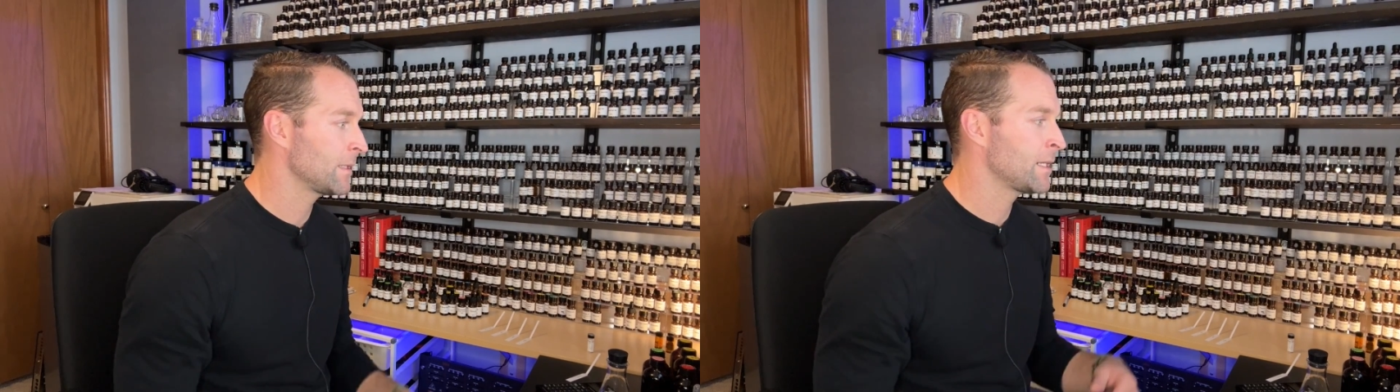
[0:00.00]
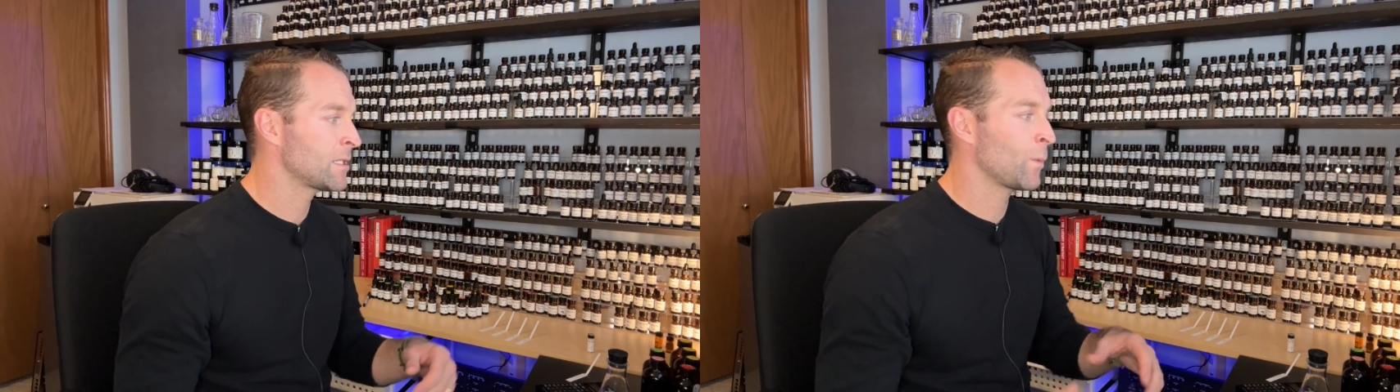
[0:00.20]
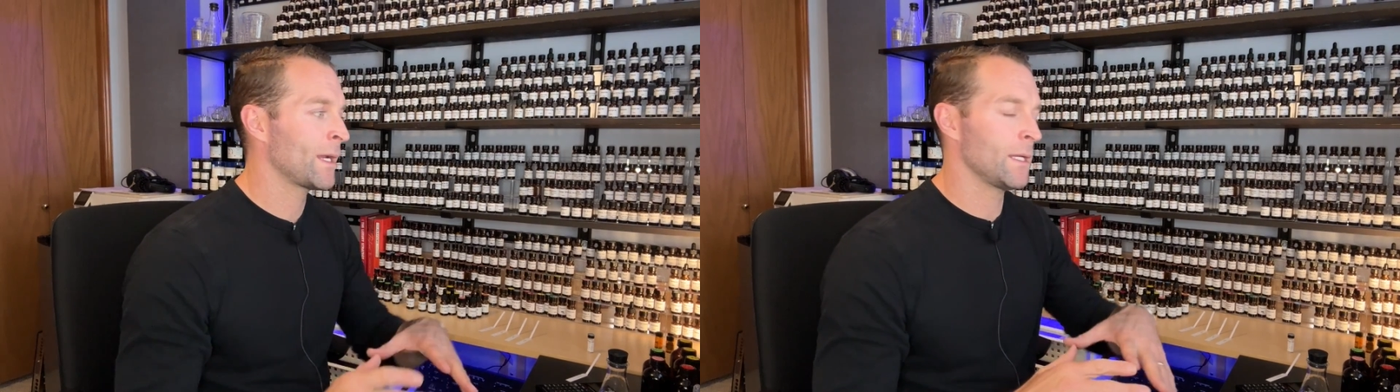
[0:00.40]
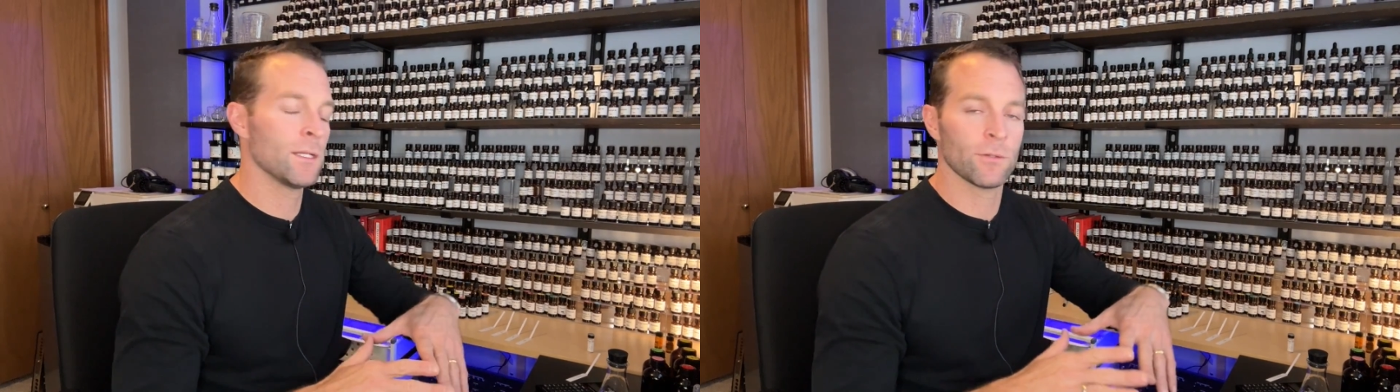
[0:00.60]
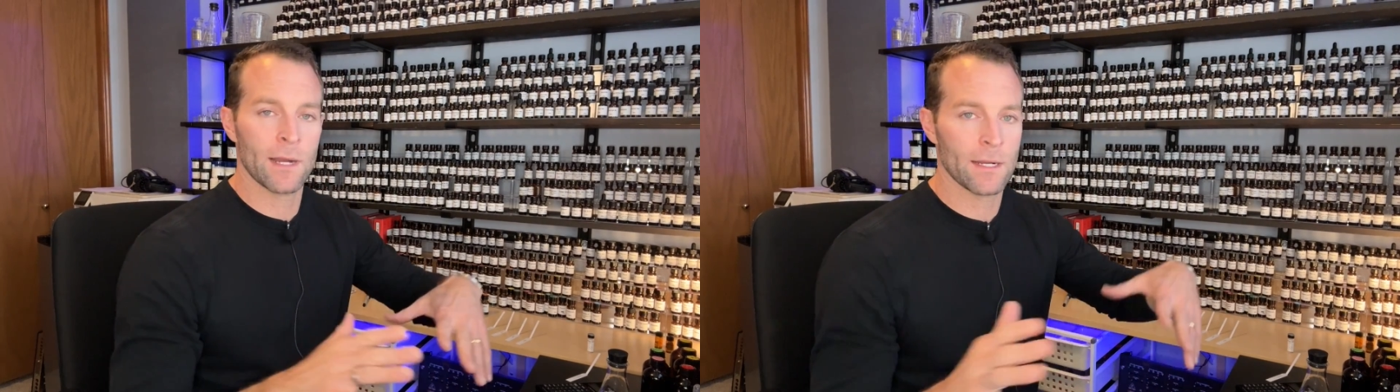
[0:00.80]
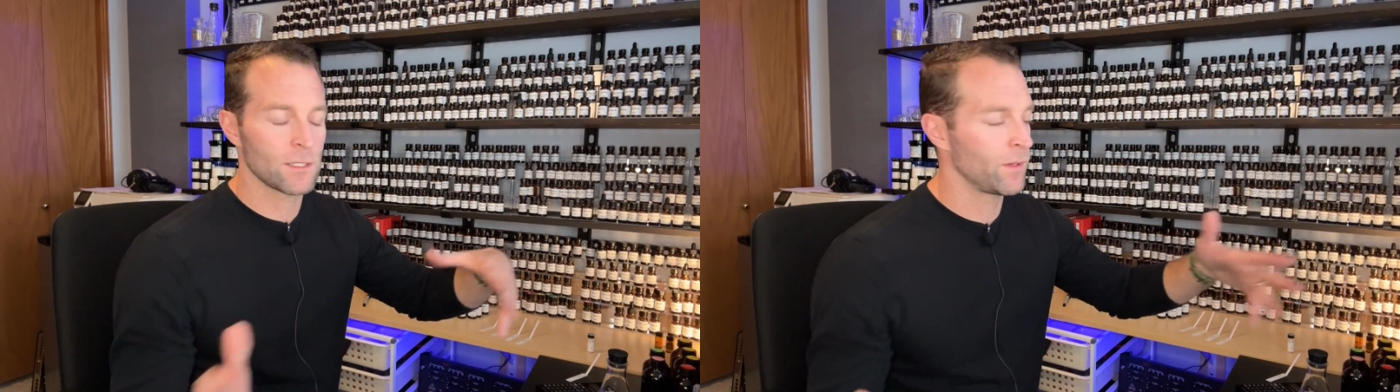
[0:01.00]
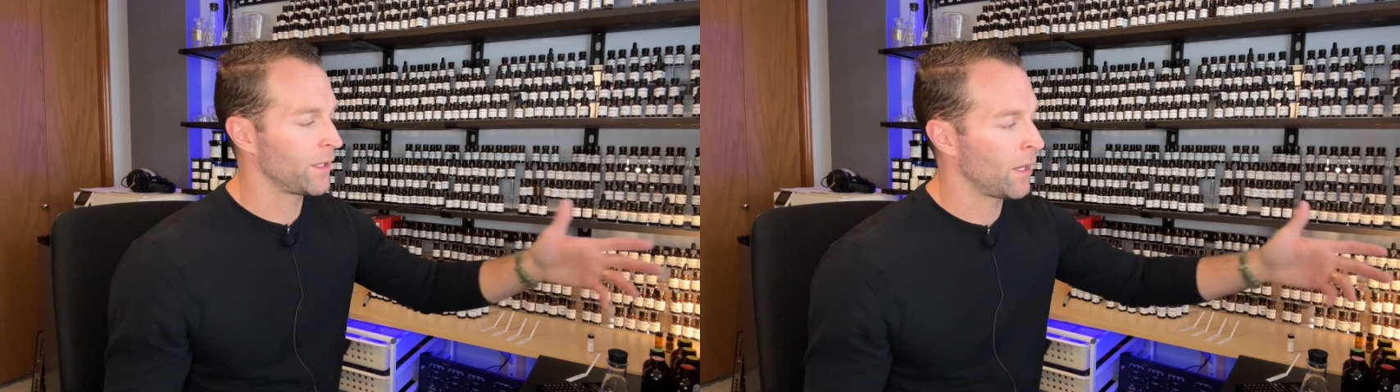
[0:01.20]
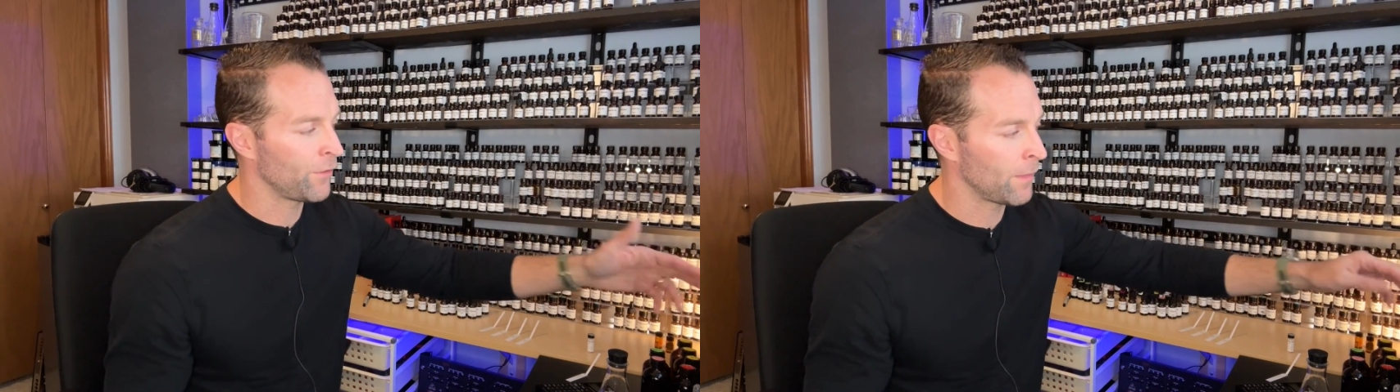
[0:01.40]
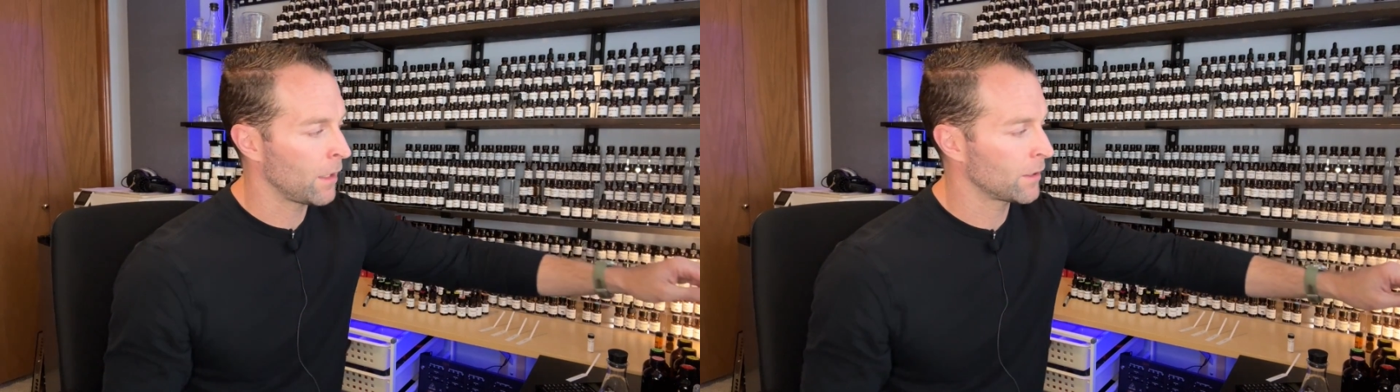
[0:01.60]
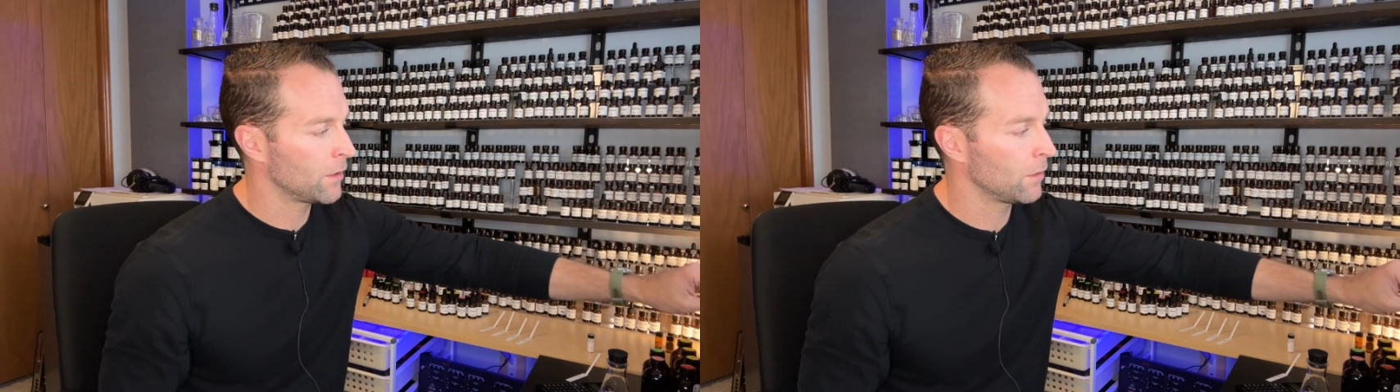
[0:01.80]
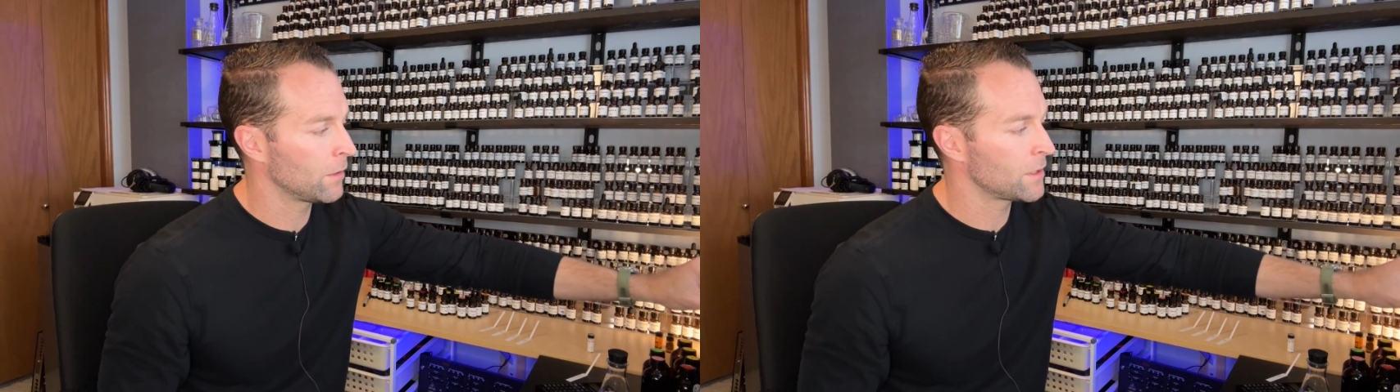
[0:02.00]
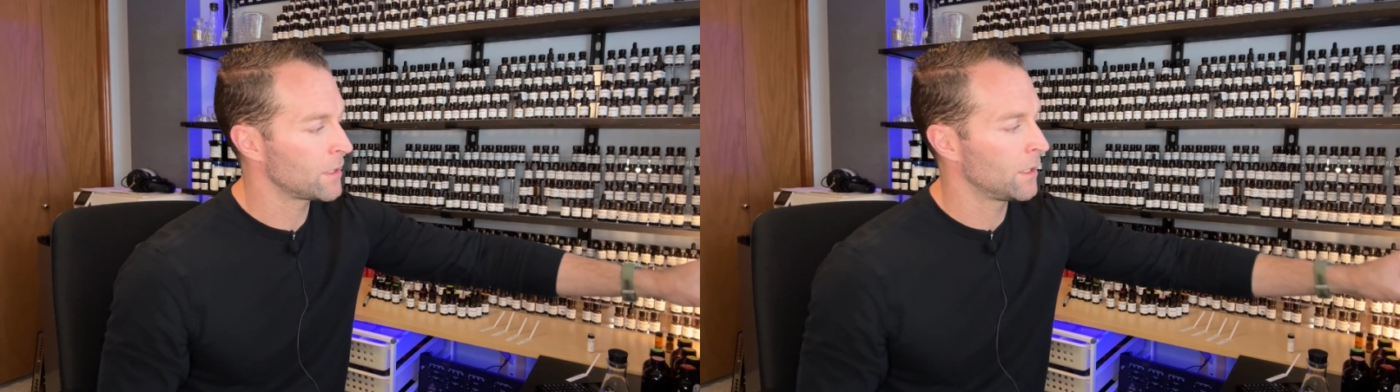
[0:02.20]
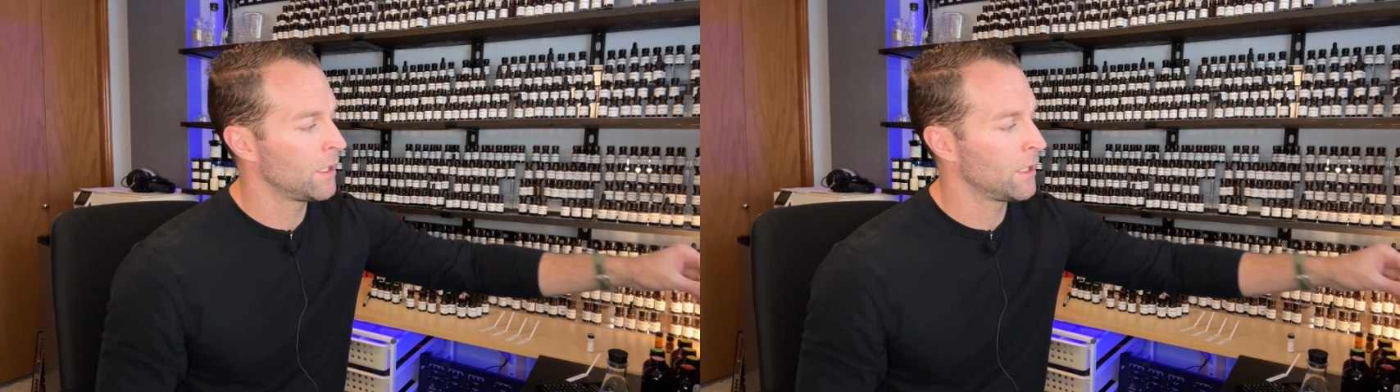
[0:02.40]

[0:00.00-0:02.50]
it's the way it interacts with other molecules.